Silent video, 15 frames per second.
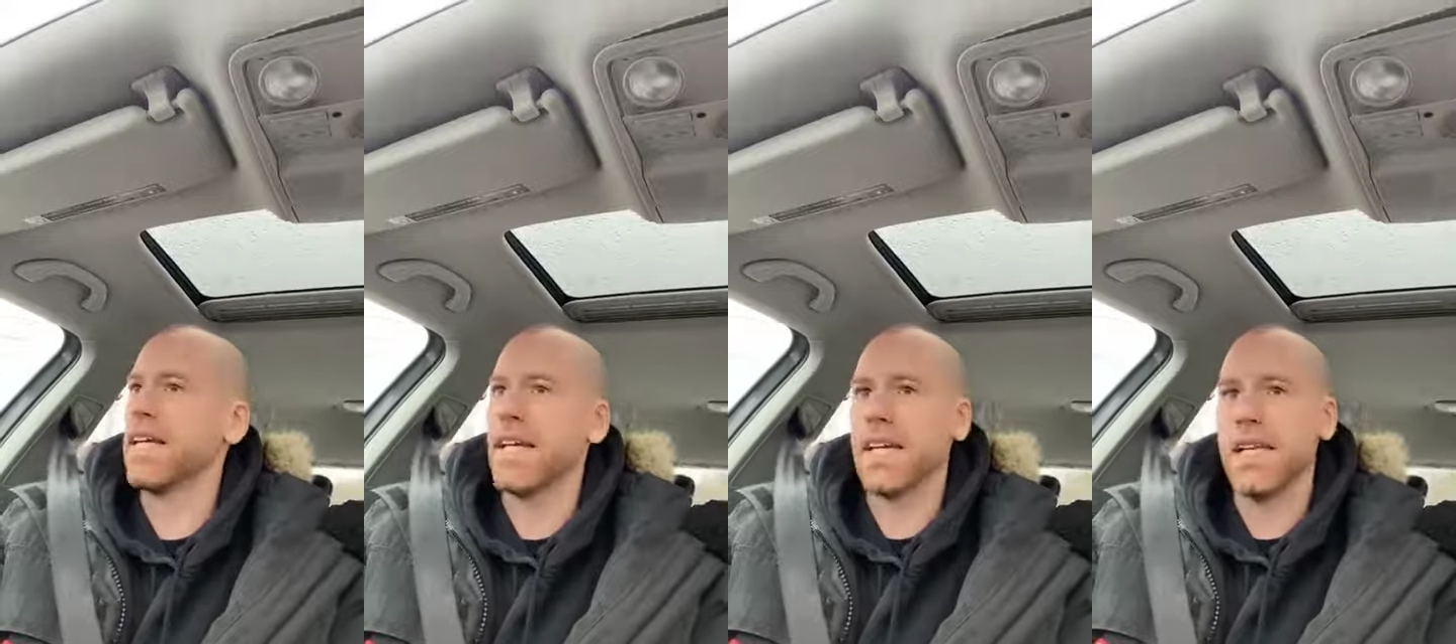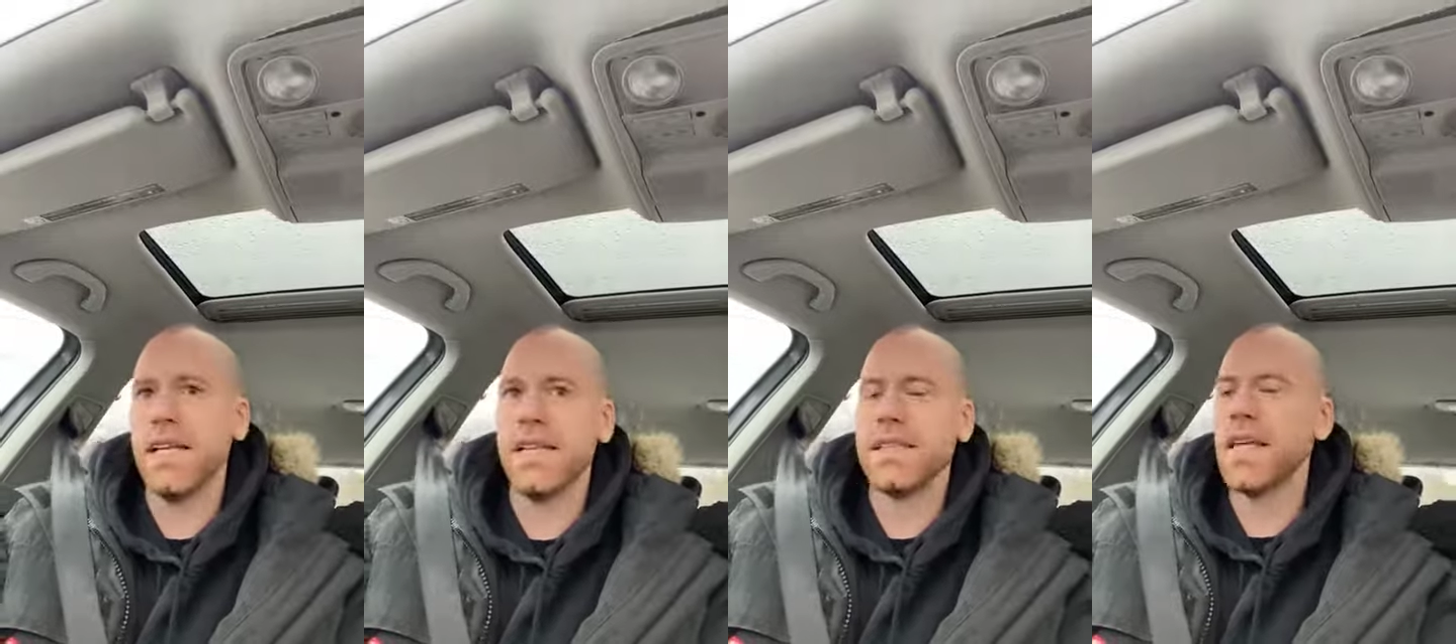
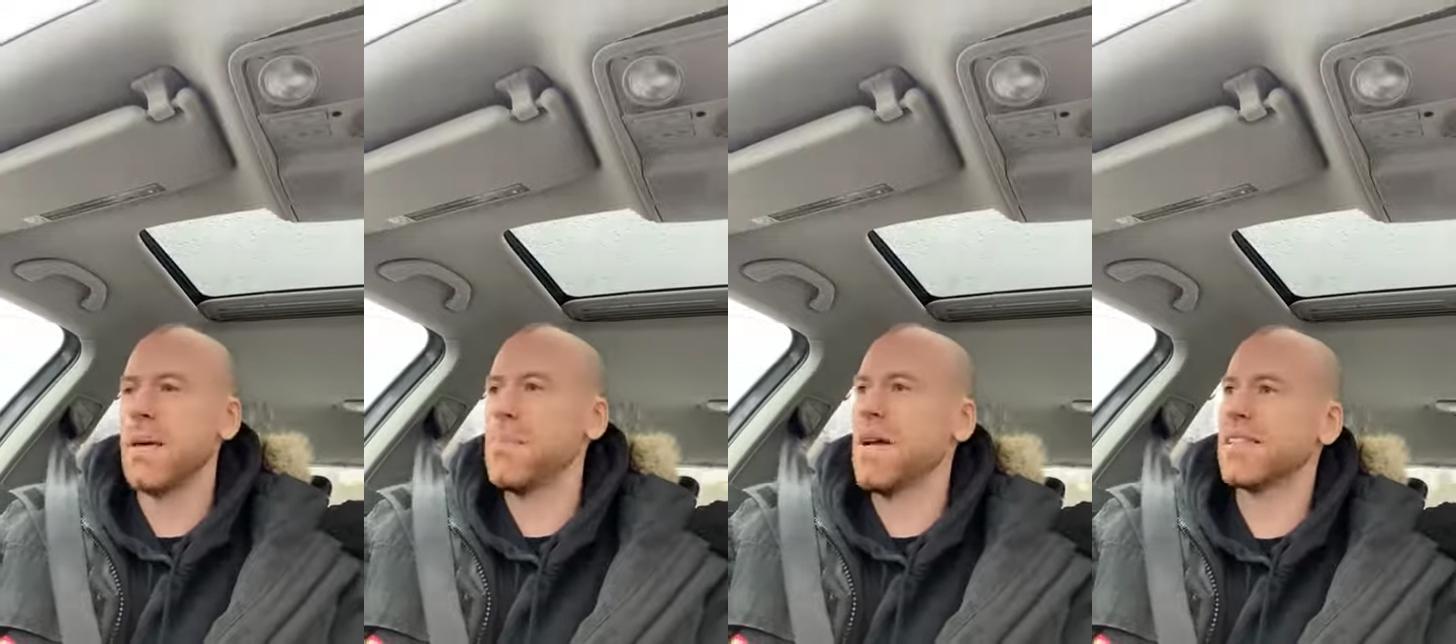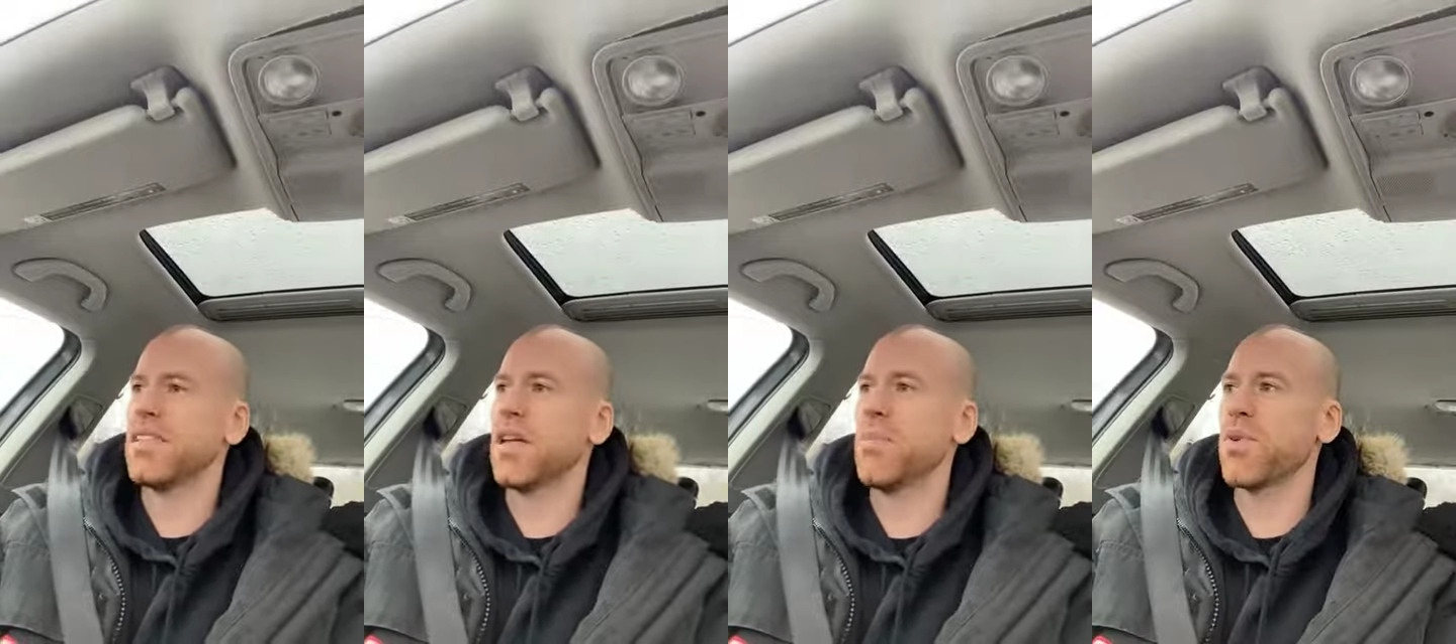thing that
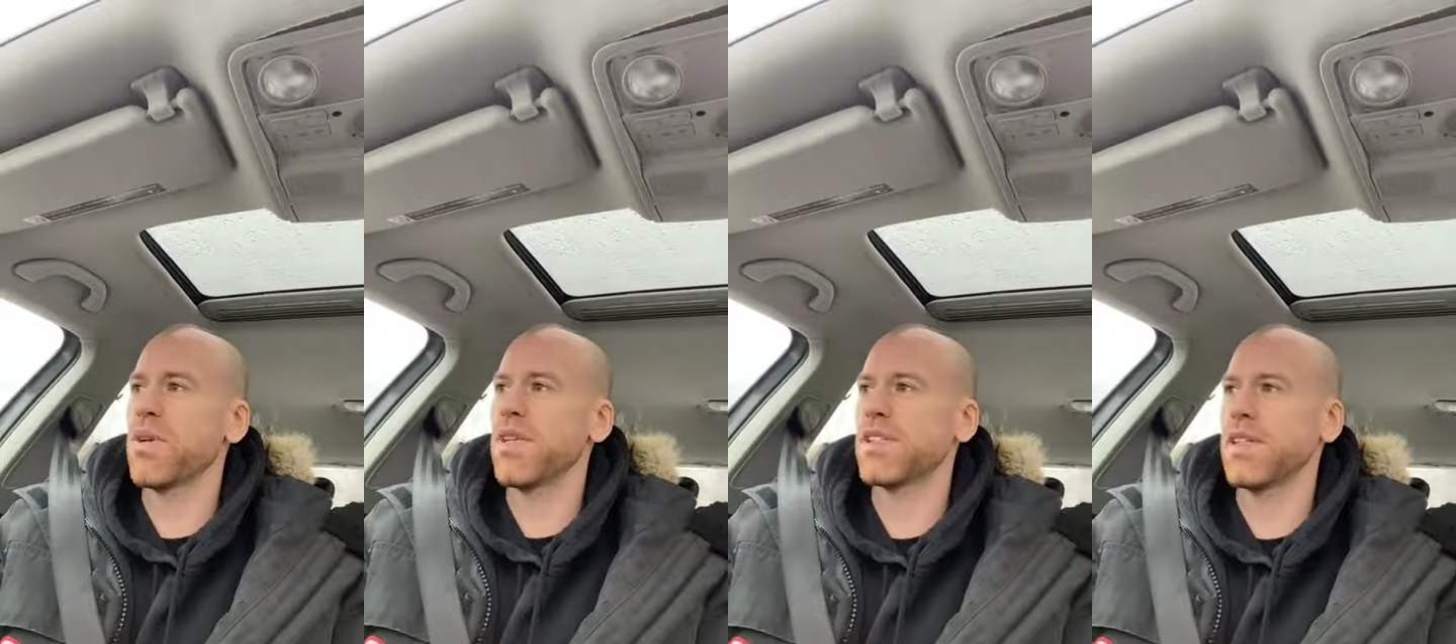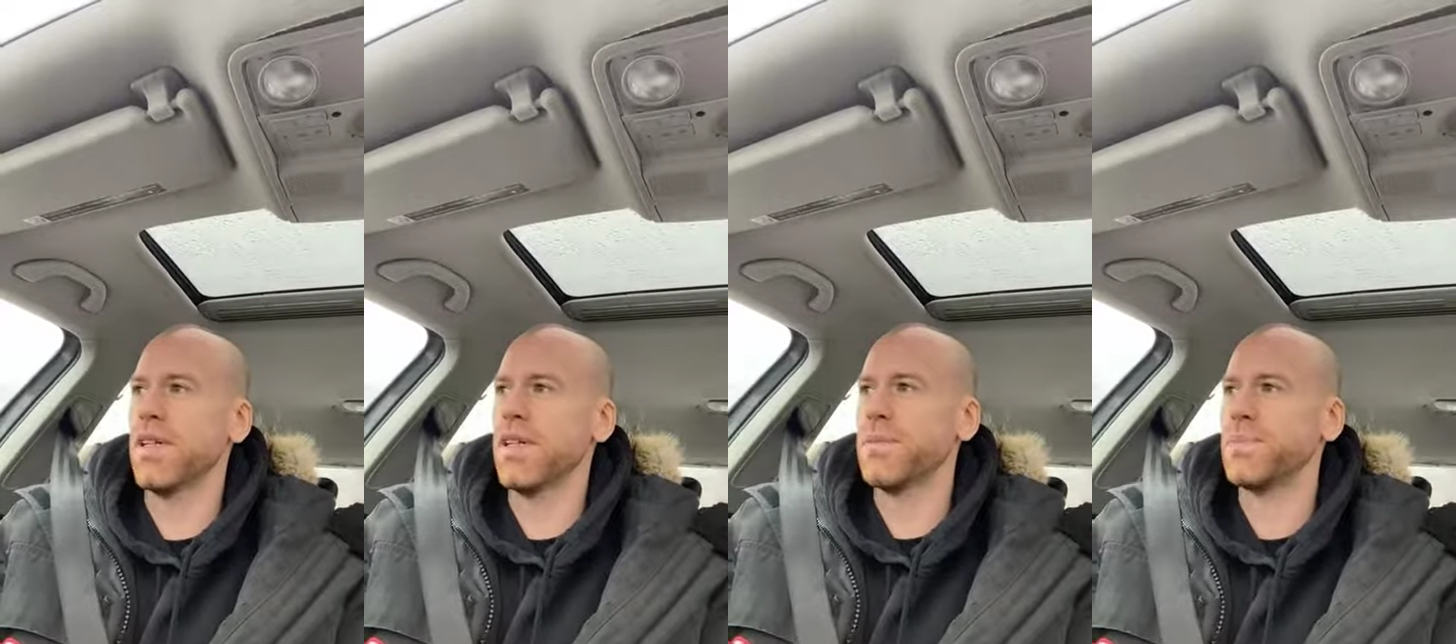messes up your
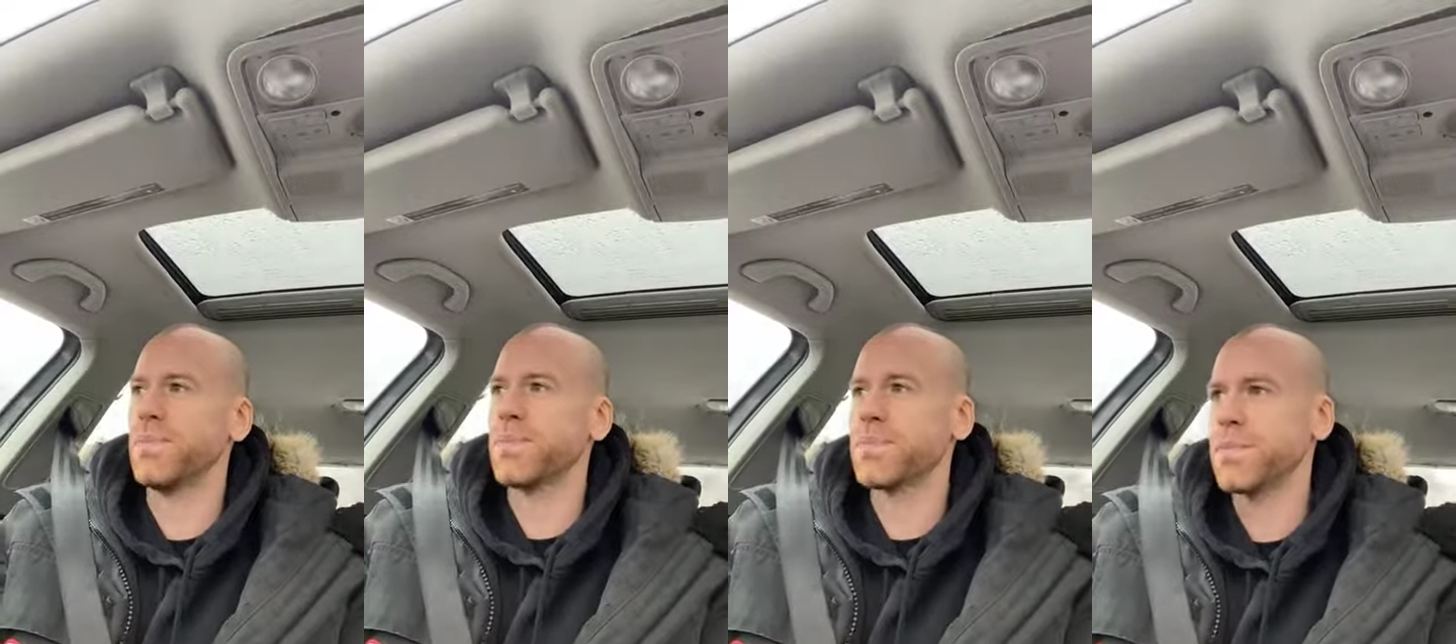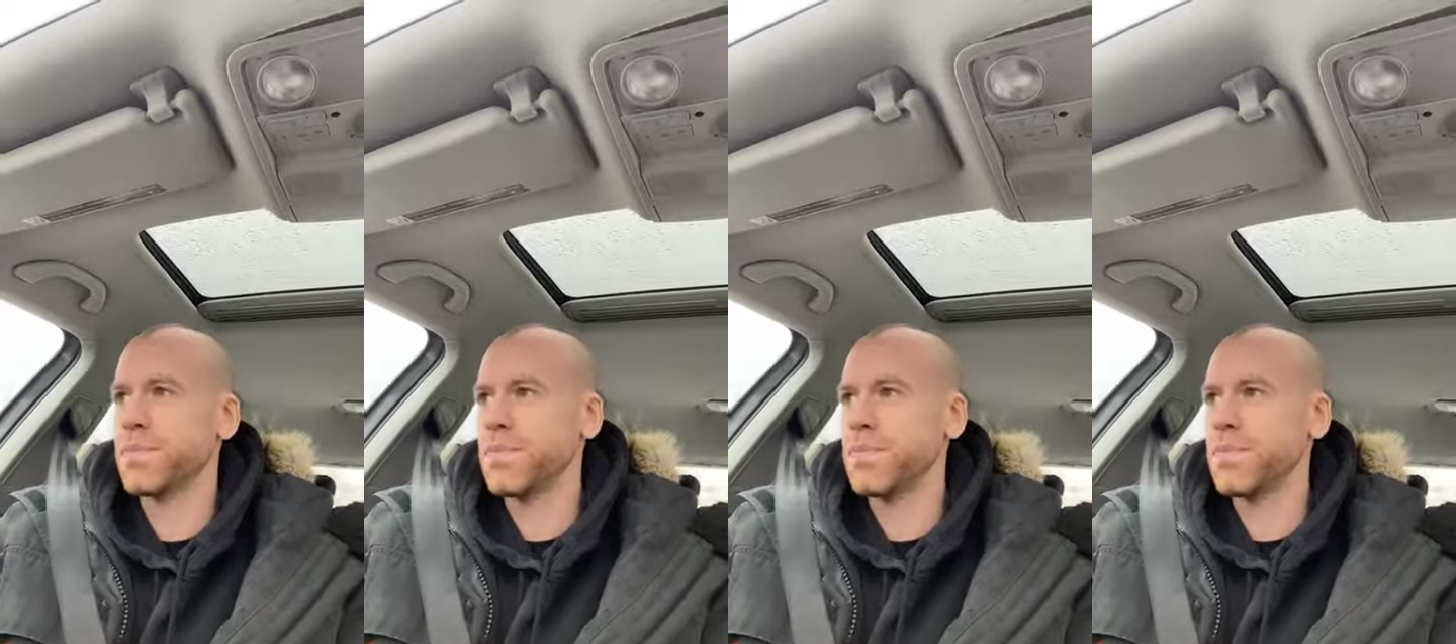insulin